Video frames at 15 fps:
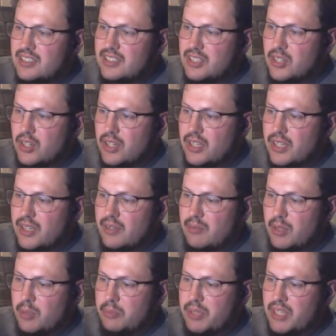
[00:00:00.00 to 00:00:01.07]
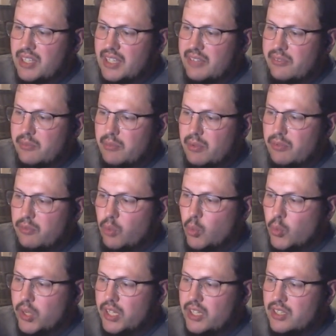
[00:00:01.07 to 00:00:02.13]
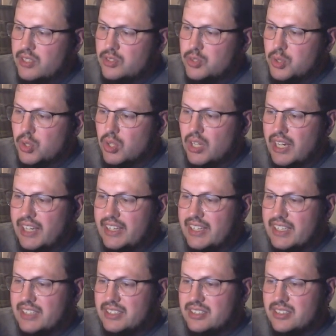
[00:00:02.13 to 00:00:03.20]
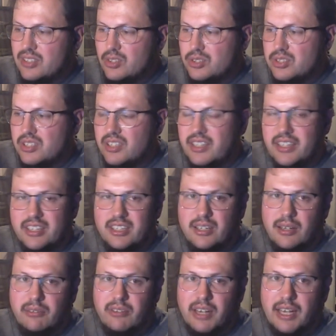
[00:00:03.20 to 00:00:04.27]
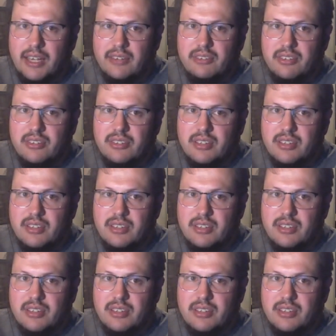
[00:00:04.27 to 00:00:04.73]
MLB gave him a 40 control. I think it's closer to like a 35.